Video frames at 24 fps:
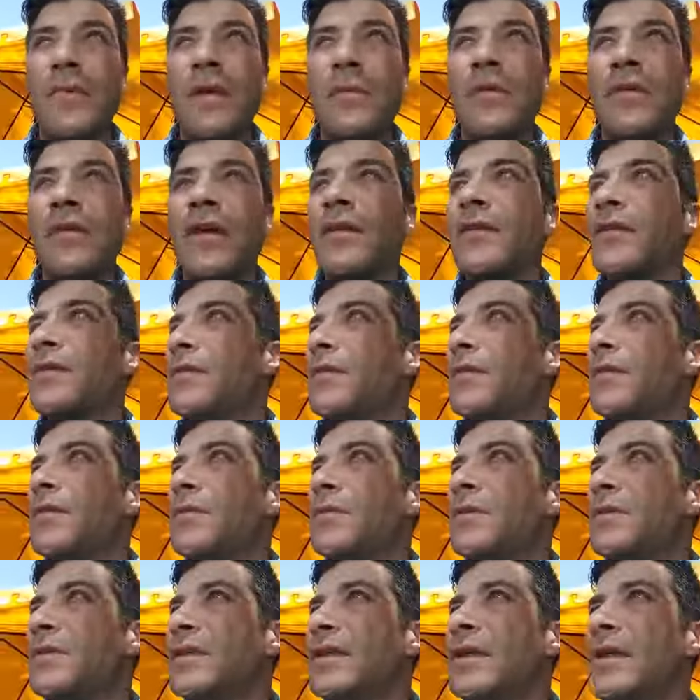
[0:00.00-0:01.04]
people thought the
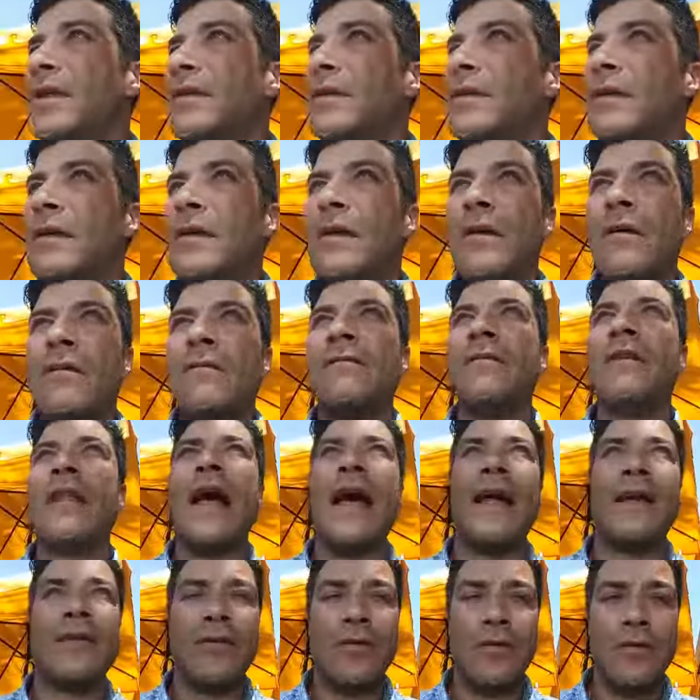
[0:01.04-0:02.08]
Earth was a uh,
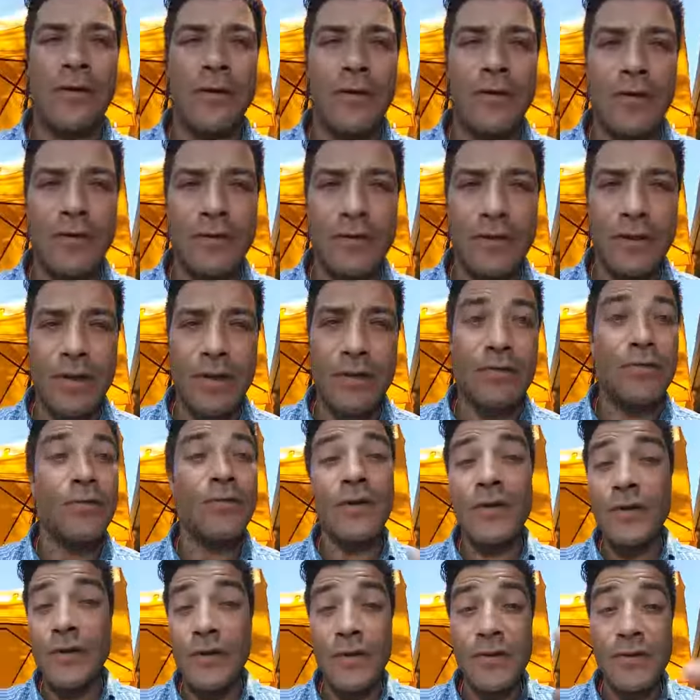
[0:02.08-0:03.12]
flat 200 years ago. And
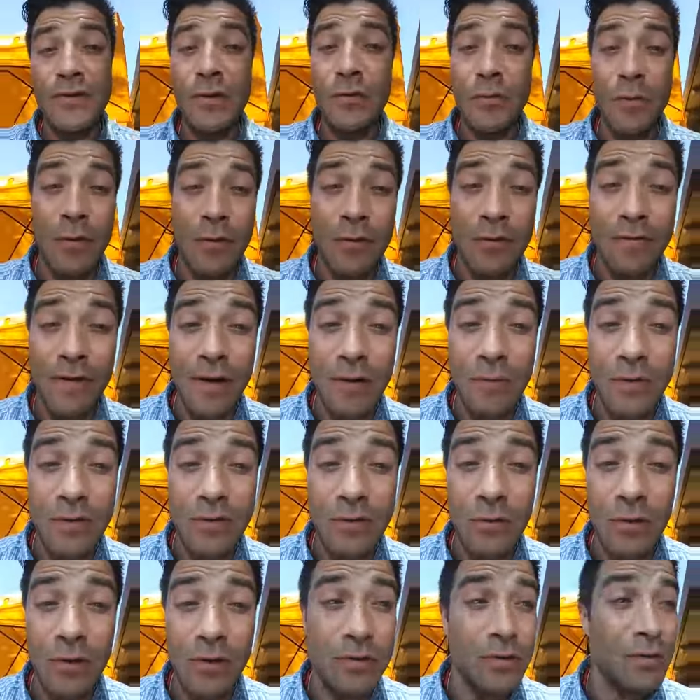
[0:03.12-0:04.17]
200 years ago, we were fighting with
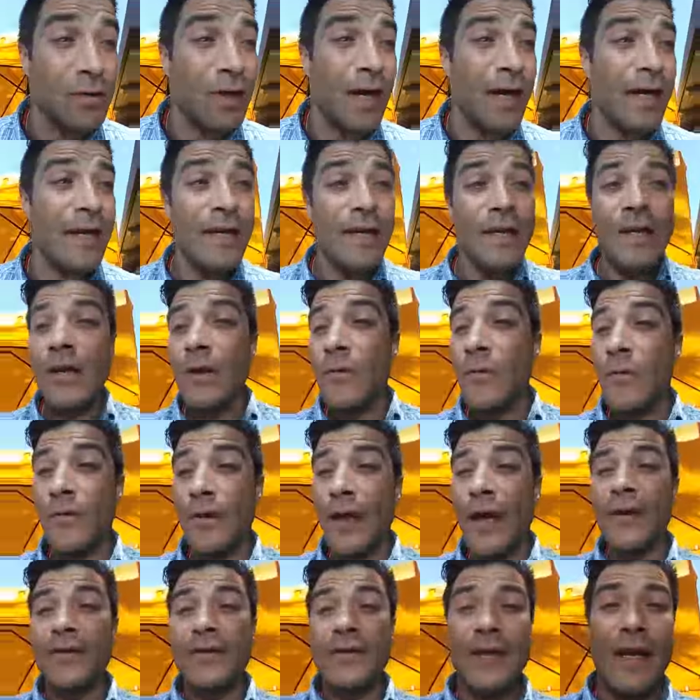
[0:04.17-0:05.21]
swords, okay? Well,
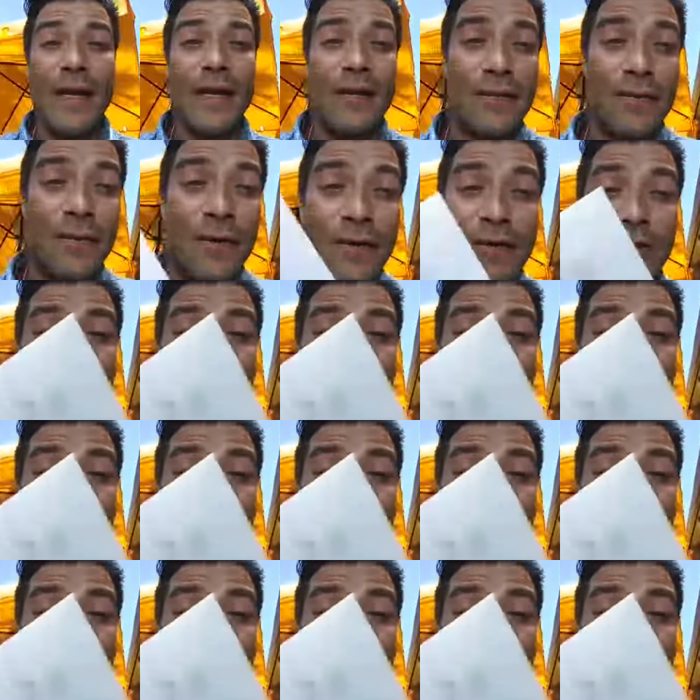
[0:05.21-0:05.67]
now today, you can